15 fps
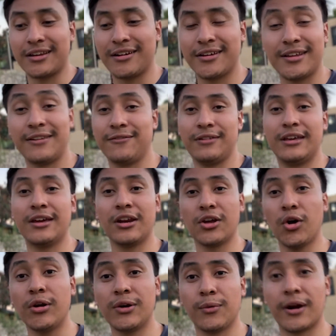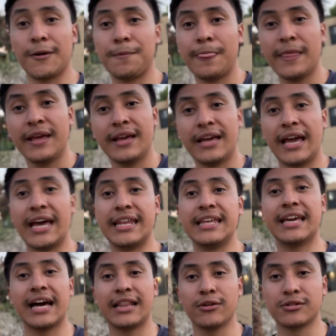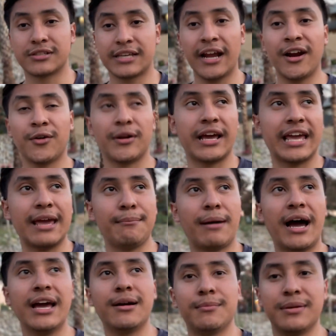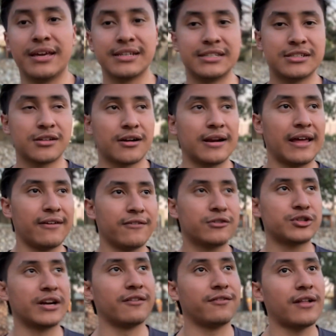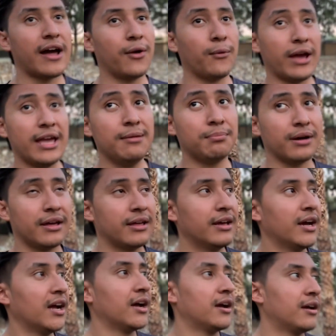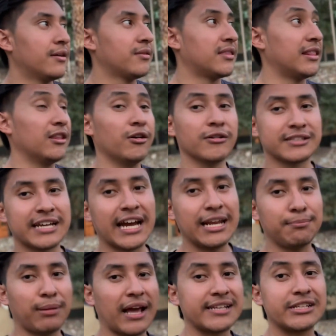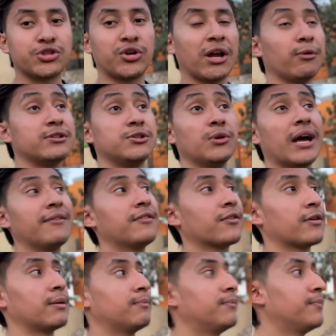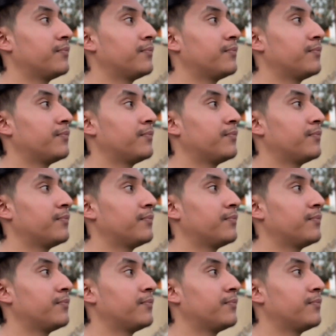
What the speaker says: He couldn't go anywhere. And he got a little scared when I came by him because he started like trying to fly away, but the little tiny plastic tray was too heavy for him.